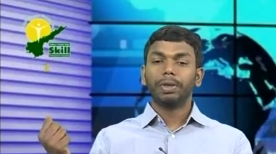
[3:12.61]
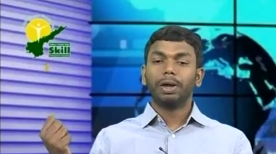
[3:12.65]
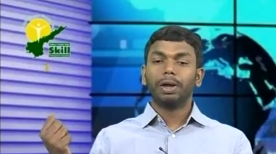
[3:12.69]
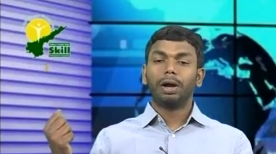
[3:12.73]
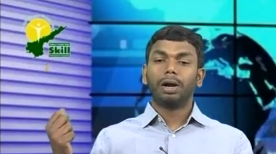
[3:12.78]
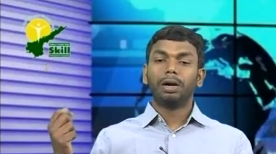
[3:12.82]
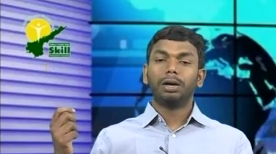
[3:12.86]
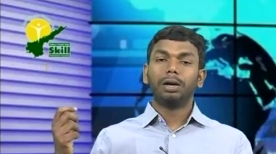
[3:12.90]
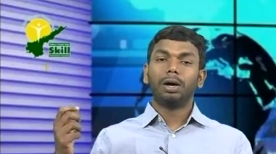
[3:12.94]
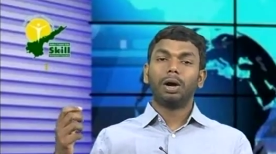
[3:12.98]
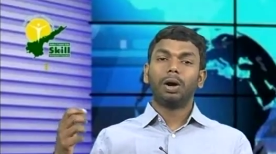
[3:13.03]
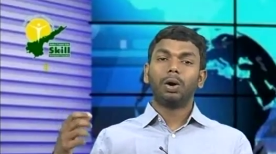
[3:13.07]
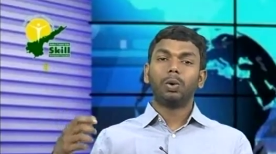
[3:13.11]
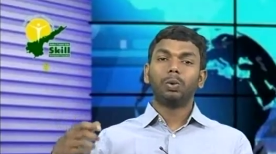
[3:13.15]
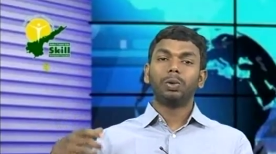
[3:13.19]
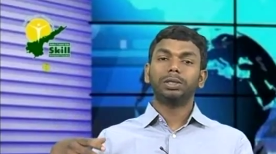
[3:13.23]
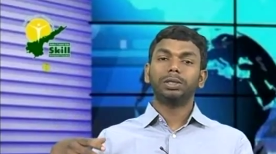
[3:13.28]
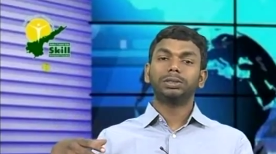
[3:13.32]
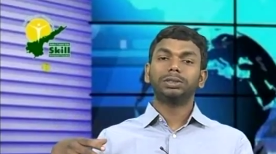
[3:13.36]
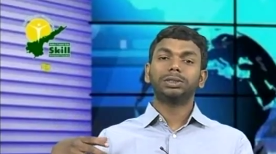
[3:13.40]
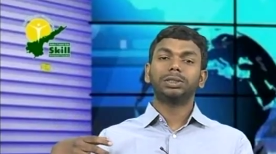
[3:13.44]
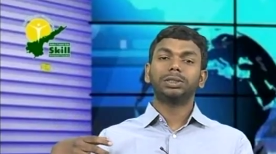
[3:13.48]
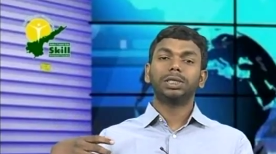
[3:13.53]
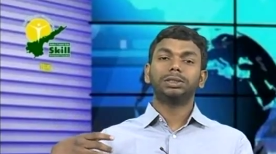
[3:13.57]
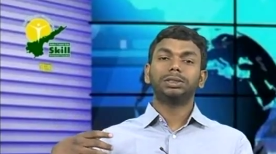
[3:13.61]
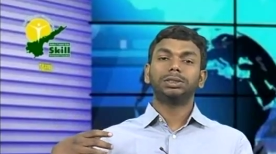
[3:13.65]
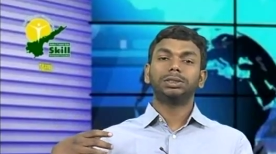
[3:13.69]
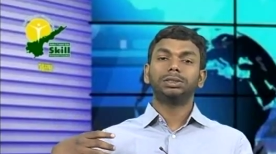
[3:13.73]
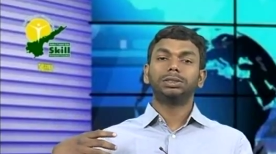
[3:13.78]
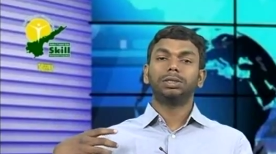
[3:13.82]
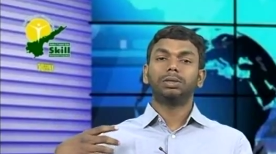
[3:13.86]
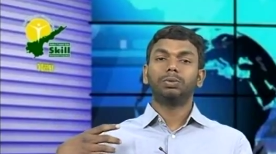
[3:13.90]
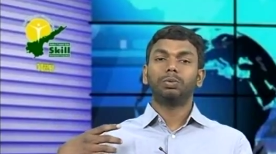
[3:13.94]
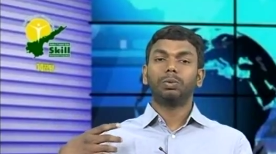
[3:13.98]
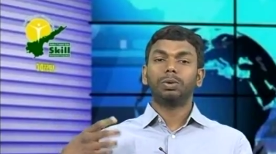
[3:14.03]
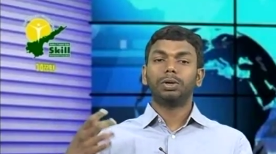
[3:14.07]
And how does a search
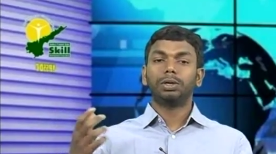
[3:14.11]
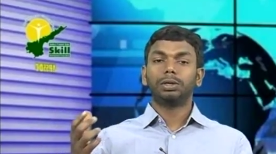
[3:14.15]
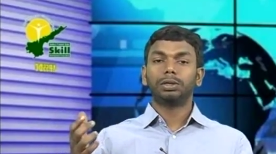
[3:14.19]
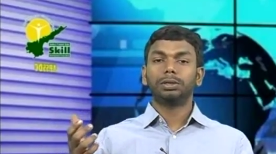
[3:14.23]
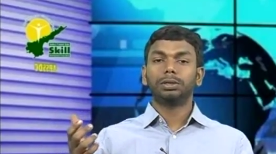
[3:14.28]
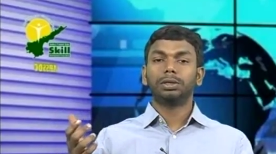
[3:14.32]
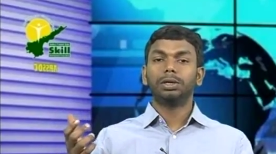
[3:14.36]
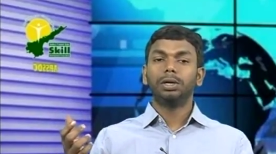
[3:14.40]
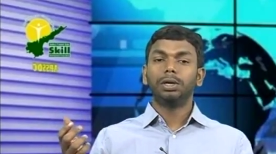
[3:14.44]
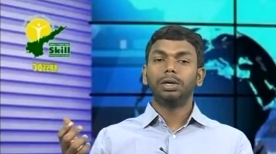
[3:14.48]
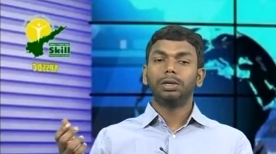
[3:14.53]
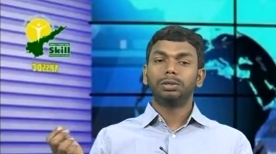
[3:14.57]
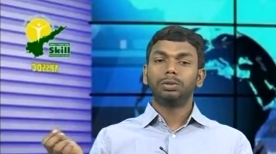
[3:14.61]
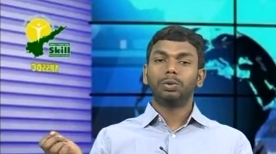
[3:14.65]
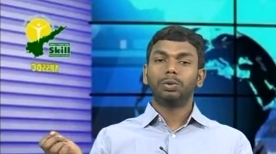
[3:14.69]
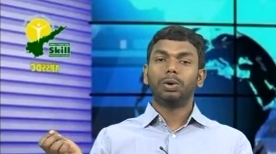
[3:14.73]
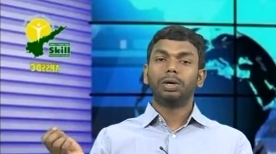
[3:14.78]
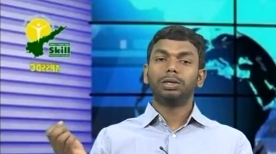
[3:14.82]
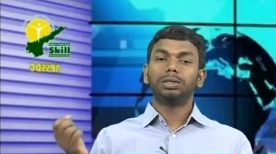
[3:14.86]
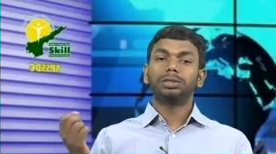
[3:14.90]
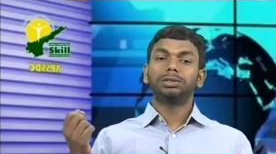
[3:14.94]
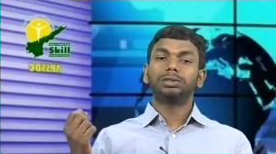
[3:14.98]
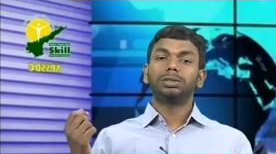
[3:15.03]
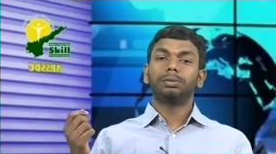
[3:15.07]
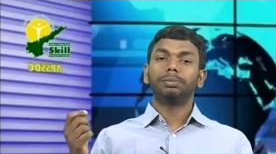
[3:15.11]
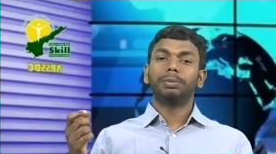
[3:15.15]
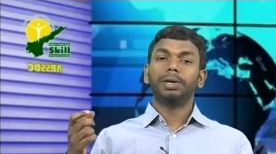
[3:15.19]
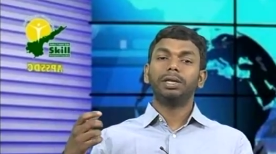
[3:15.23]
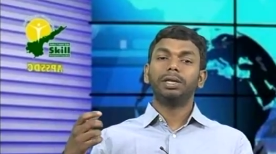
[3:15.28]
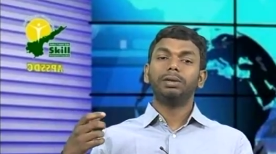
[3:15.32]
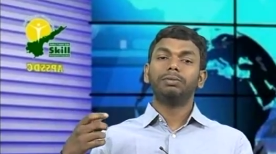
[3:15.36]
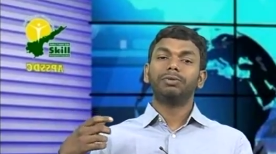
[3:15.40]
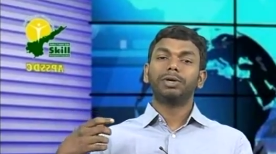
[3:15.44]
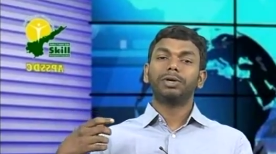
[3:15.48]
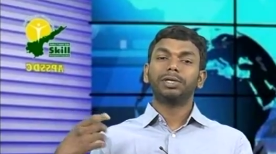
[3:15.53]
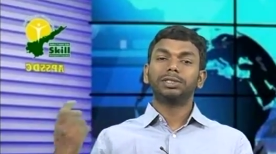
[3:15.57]
engine work? So what is the
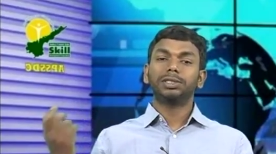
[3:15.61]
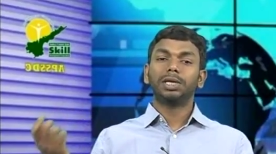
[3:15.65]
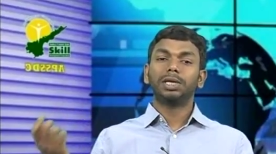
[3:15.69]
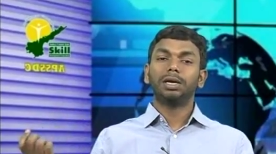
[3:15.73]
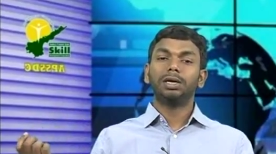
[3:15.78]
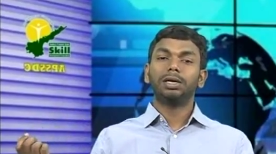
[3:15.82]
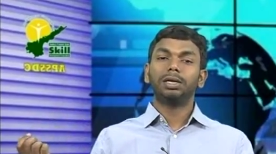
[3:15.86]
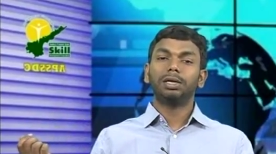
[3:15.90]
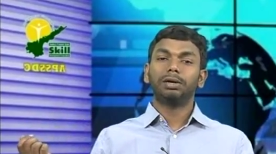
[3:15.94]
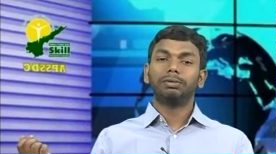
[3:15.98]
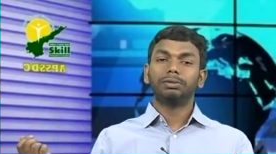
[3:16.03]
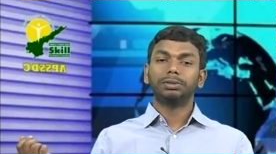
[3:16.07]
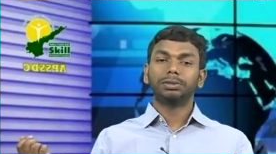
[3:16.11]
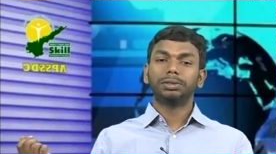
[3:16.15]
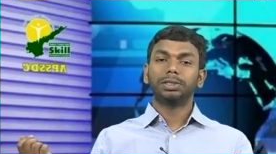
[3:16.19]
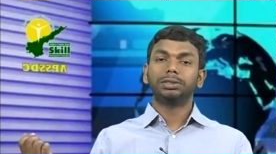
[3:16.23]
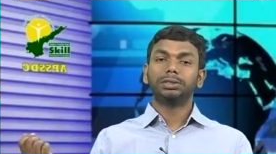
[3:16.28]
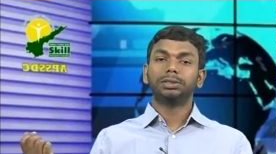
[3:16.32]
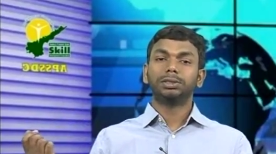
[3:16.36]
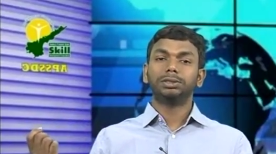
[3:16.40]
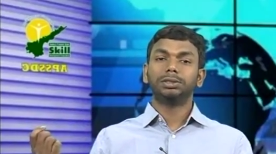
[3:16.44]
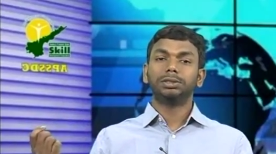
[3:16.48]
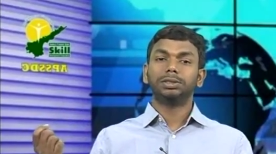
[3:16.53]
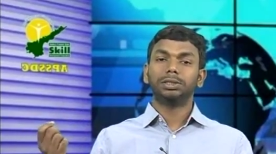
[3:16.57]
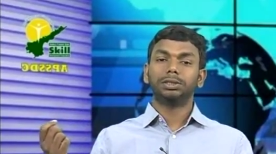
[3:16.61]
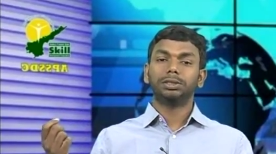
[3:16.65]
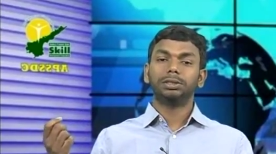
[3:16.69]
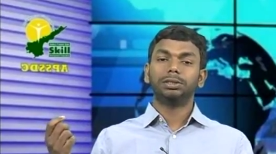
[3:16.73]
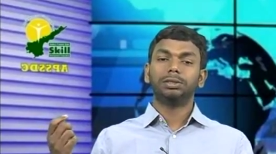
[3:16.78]
main functionality of a search engine?